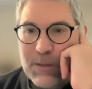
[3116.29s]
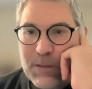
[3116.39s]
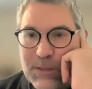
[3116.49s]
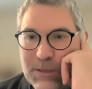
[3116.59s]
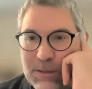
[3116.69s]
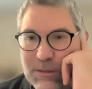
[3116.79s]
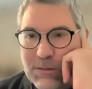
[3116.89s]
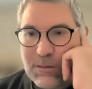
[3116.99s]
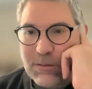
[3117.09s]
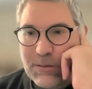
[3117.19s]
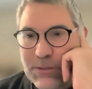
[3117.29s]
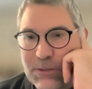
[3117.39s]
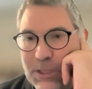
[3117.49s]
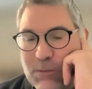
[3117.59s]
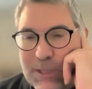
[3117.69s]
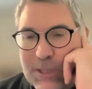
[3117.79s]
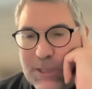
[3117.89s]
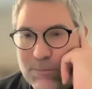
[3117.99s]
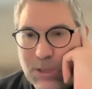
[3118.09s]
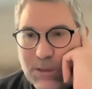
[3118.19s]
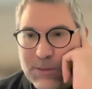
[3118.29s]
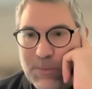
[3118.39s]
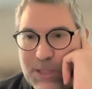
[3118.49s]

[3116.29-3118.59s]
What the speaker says: there's three question marks,